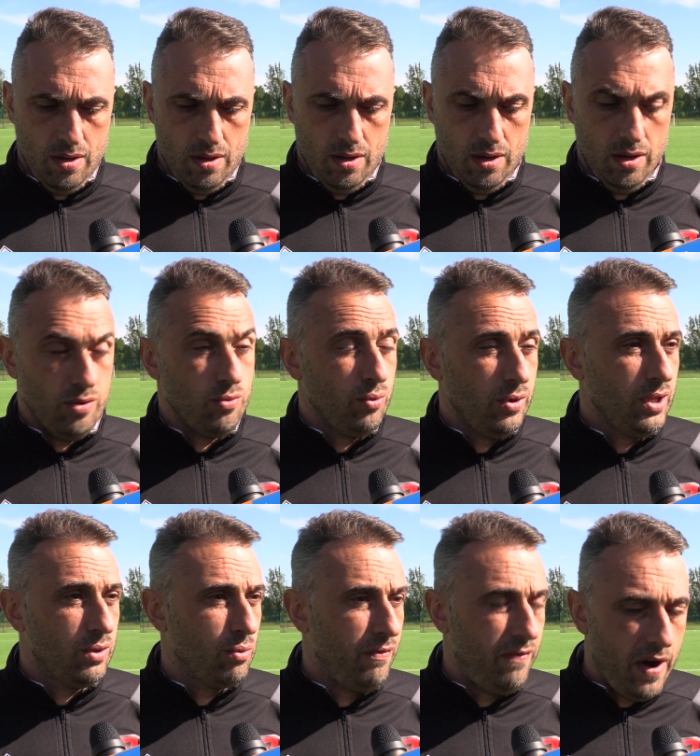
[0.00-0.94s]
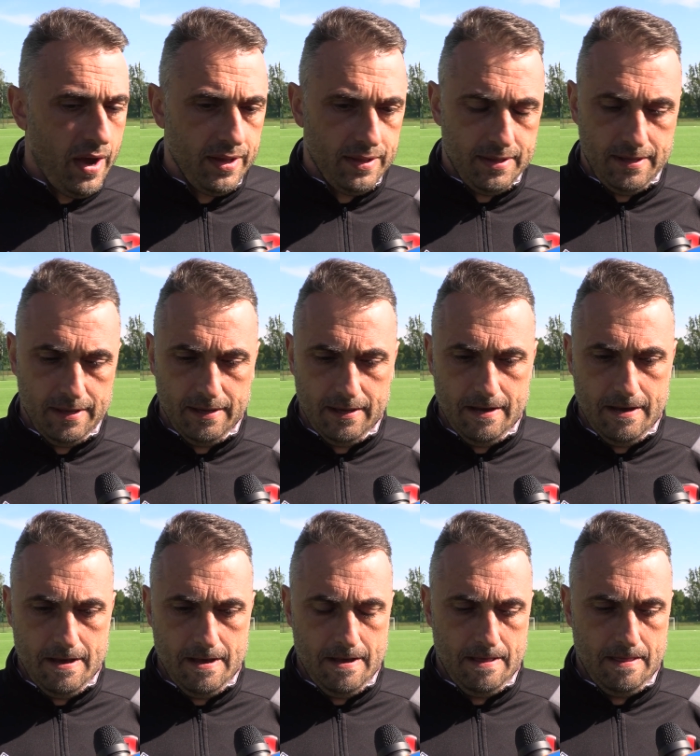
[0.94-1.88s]
uh, you need to fight,
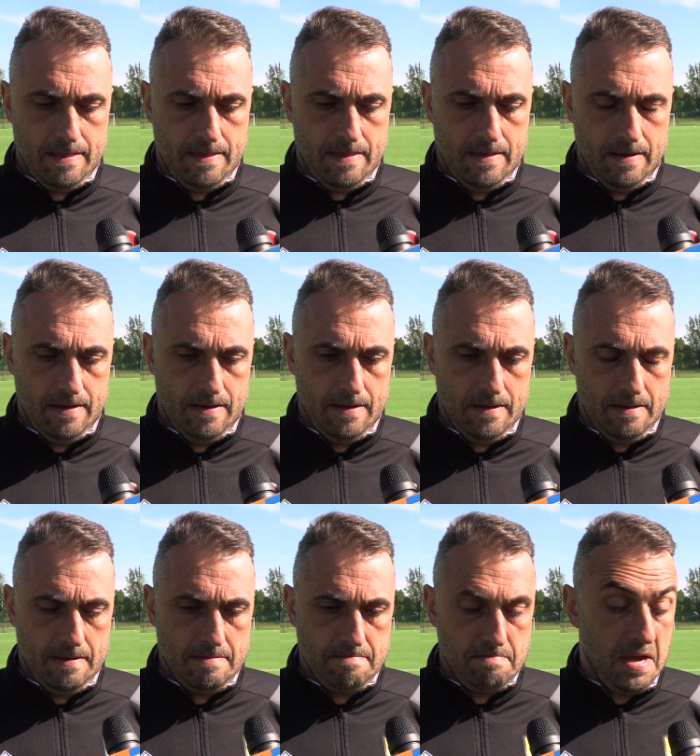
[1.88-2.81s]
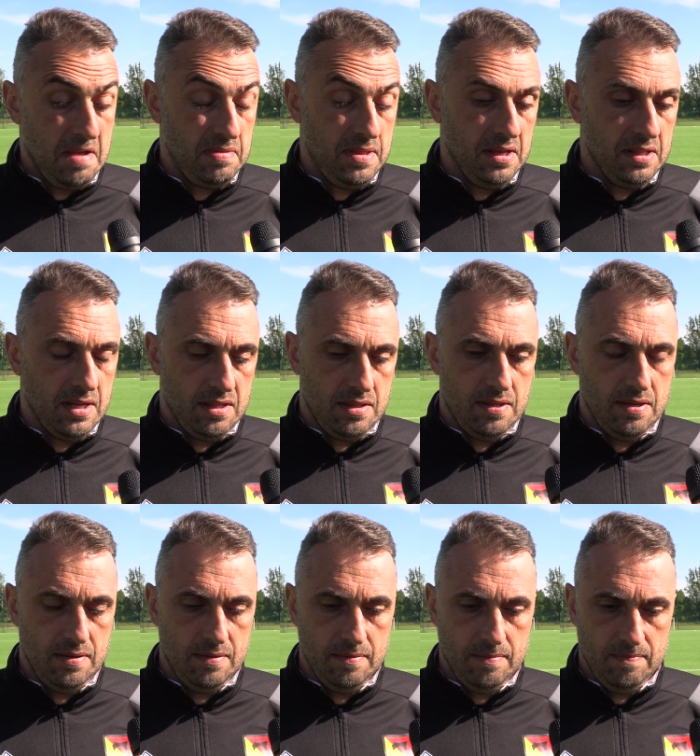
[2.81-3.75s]
and uh, I think that
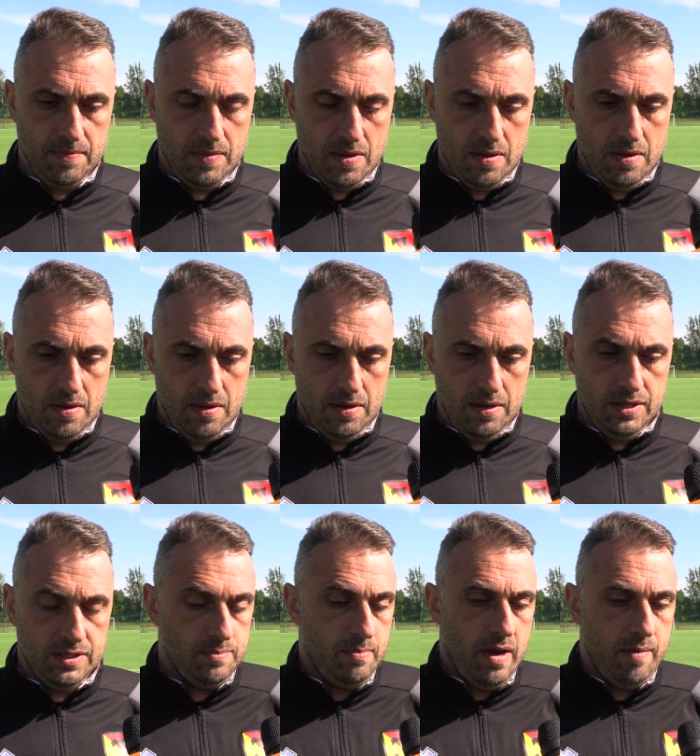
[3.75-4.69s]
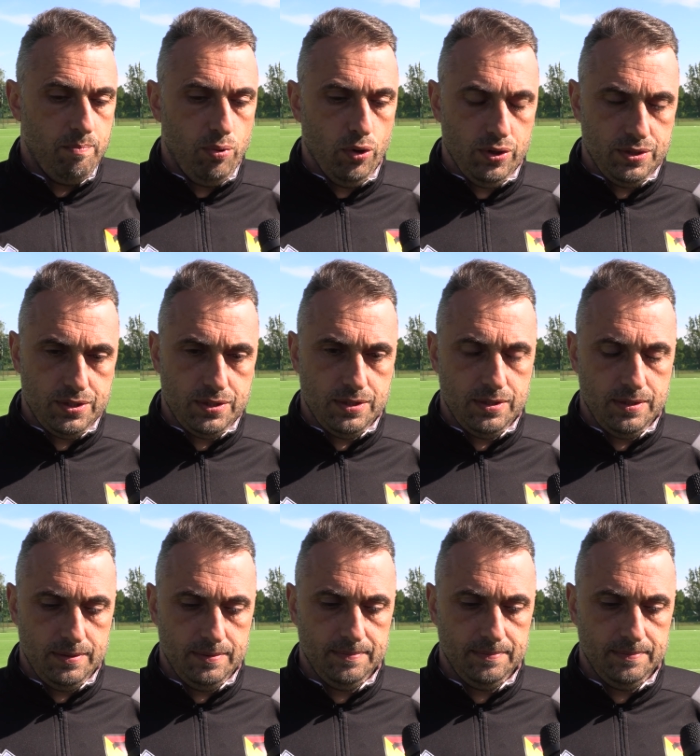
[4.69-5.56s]
is my points.